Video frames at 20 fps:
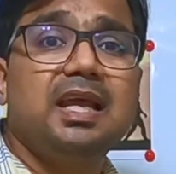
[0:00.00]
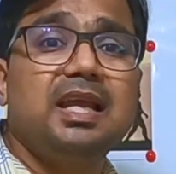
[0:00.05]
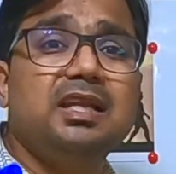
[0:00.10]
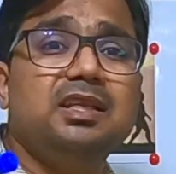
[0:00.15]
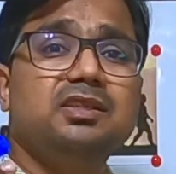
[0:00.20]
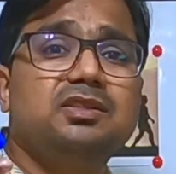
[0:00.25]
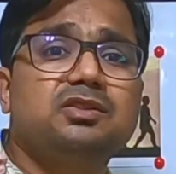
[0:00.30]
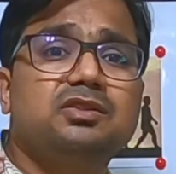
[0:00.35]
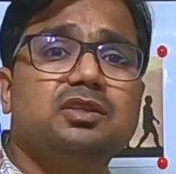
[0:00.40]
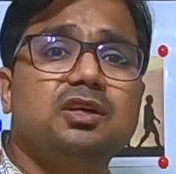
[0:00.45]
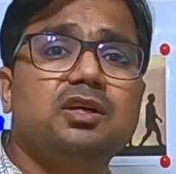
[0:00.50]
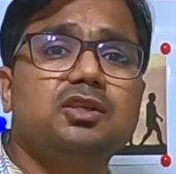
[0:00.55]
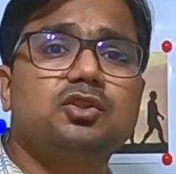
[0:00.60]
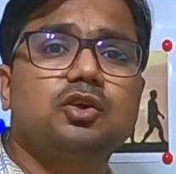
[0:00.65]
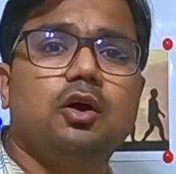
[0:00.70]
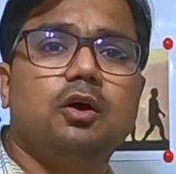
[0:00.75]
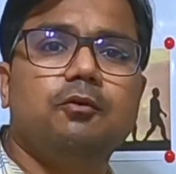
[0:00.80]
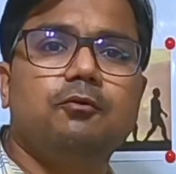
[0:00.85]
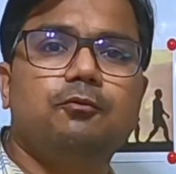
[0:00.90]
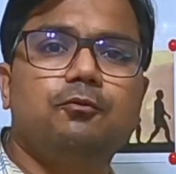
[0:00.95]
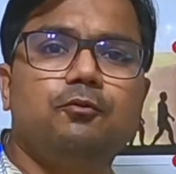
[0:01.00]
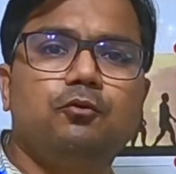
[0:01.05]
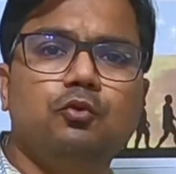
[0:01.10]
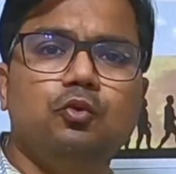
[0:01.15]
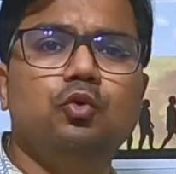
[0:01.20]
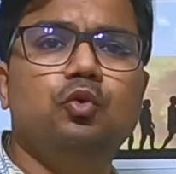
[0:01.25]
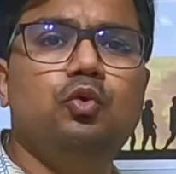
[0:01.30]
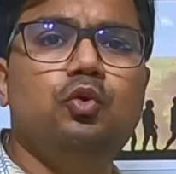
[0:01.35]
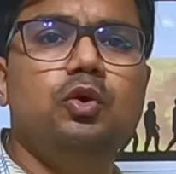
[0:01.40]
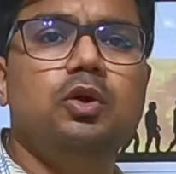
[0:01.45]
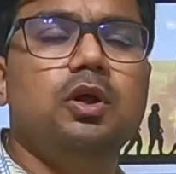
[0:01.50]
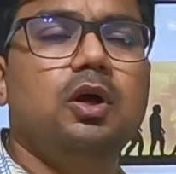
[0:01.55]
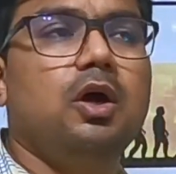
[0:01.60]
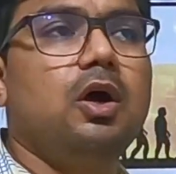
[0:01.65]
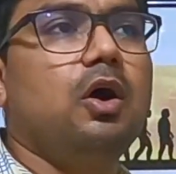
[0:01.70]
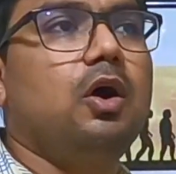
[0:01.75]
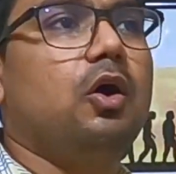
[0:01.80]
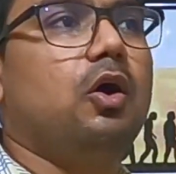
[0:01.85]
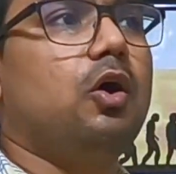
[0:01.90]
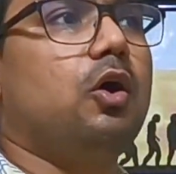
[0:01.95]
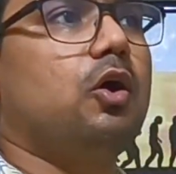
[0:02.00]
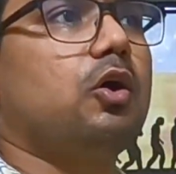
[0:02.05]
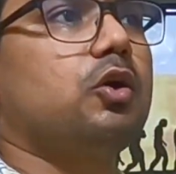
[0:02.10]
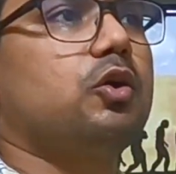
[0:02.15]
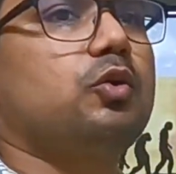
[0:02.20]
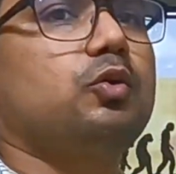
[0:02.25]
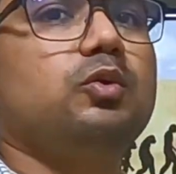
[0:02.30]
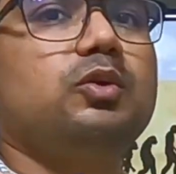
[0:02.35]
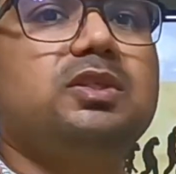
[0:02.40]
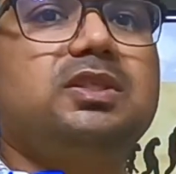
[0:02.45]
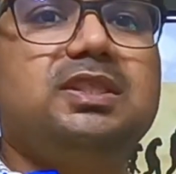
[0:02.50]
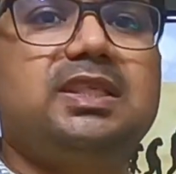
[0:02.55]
in search of food or to